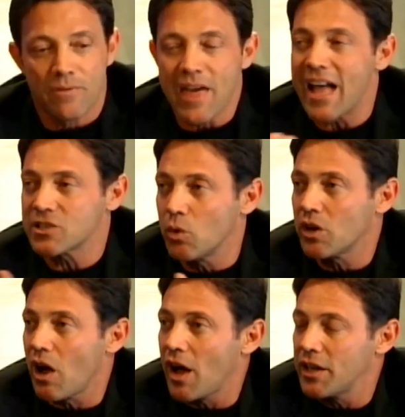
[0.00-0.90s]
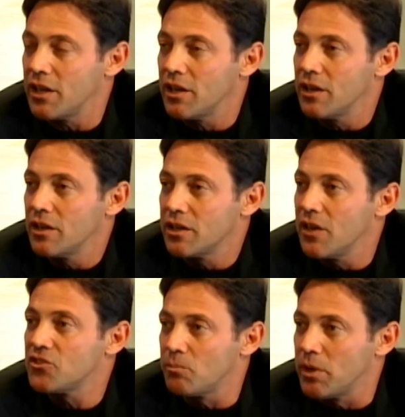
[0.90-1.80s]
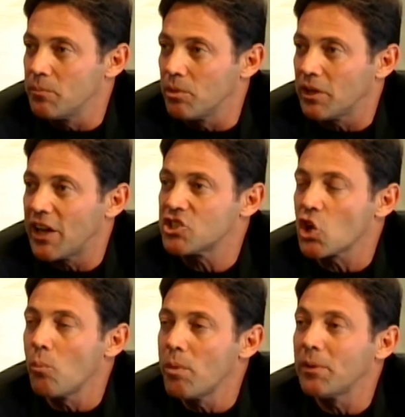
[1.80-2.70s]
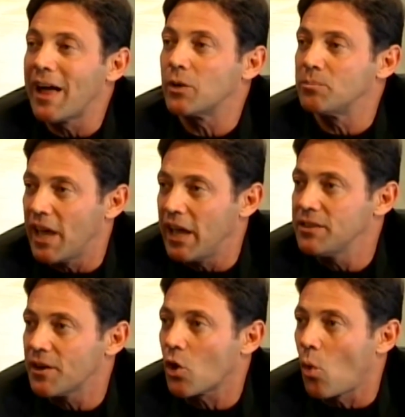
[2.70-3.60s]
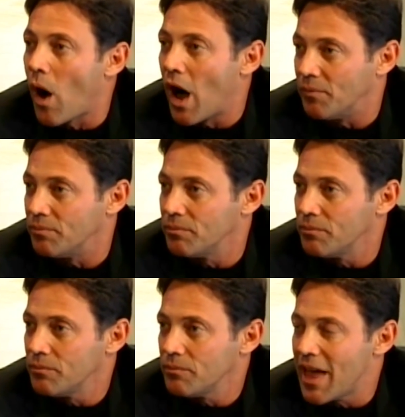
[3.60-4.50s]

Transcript: That's what I give to people. I show people how to obtain their Quan. Mm.